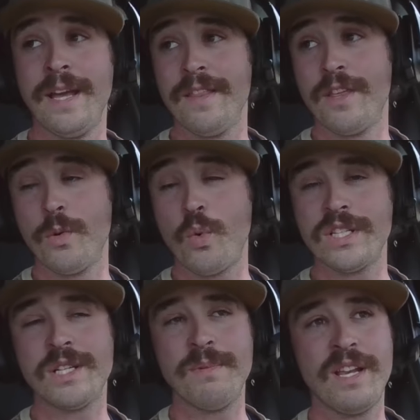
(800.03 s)
There
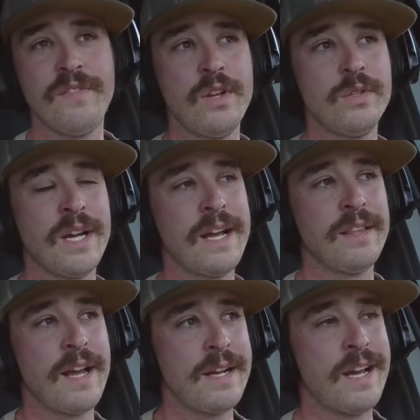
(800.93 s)
was some interviews I had
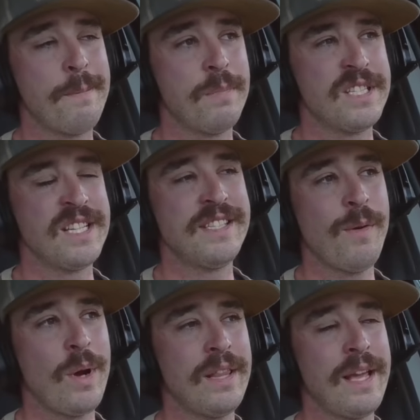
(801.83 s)
lined up, but since I
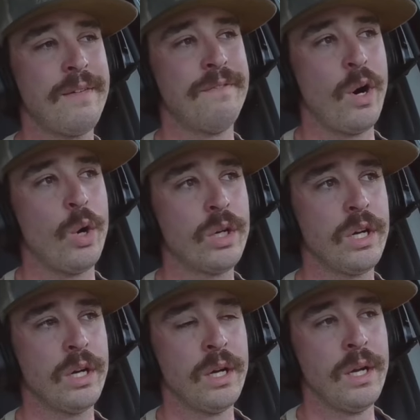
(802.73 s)
went like
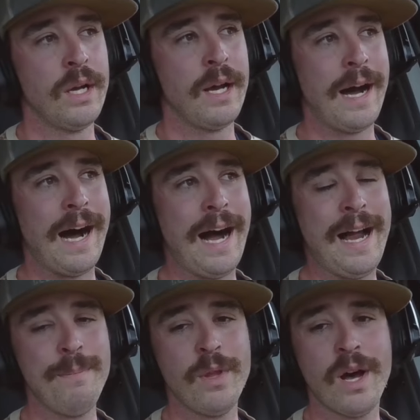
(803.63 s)
vulgar,
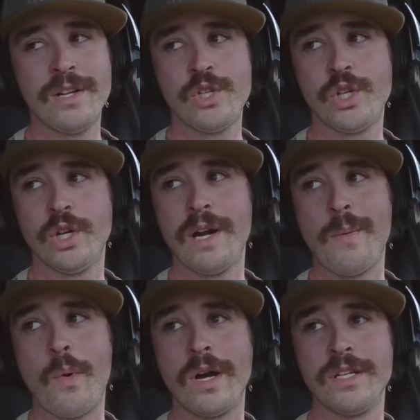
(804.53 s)
I'm not sure I
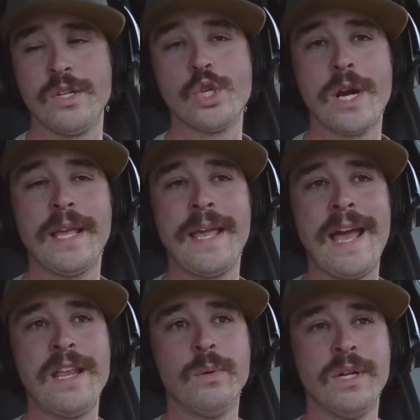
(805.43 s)
want to drag
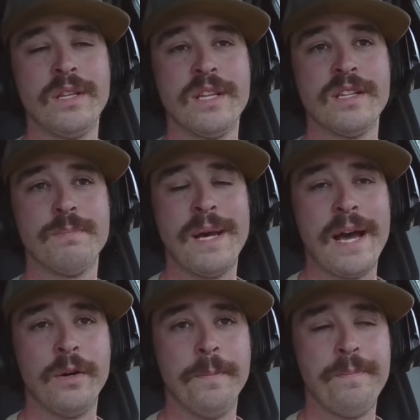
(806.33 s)
anyone into this
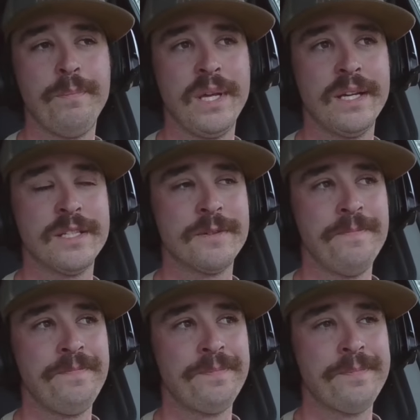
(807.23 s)
battle, because
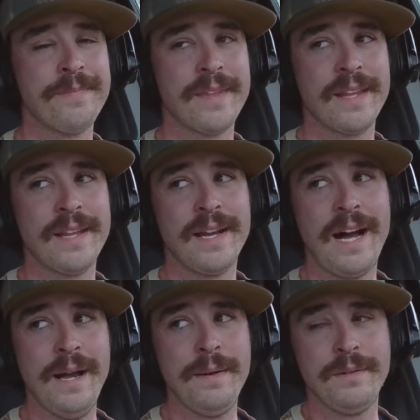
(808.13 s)

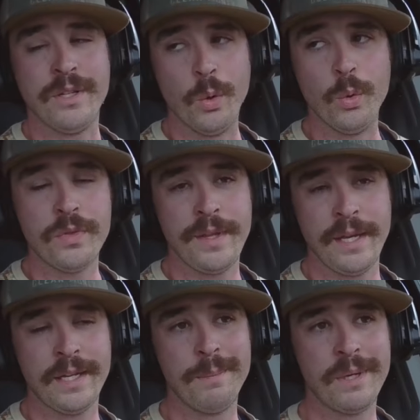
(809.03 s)
I don't
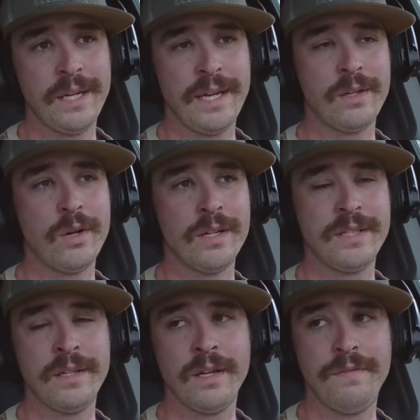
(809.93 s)
think I'm going to get
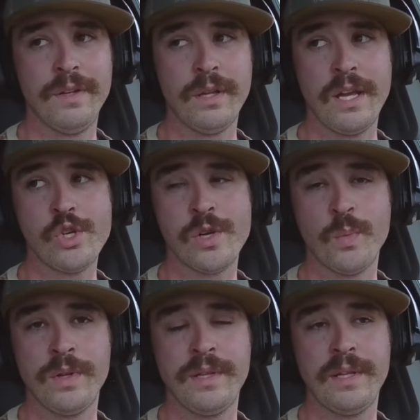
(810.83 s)
content affiliation
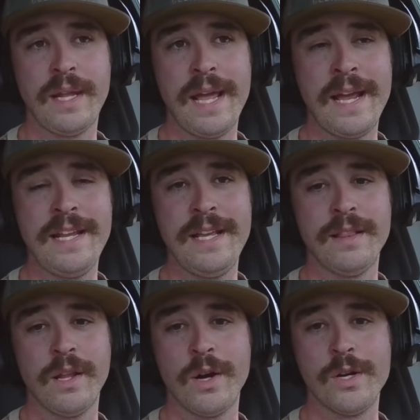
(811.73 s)
with any
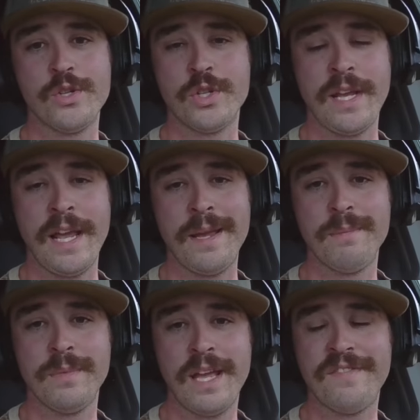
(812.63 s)
large
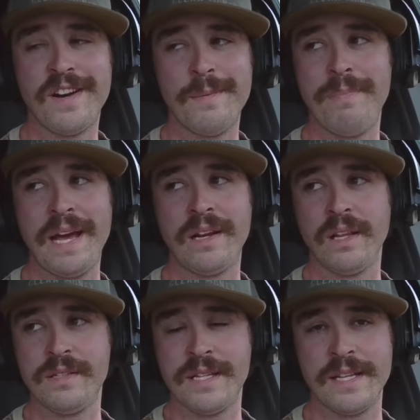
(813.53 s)
game if I'm
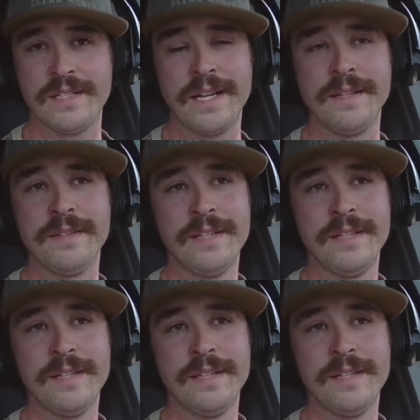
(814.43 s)
battling Tencent.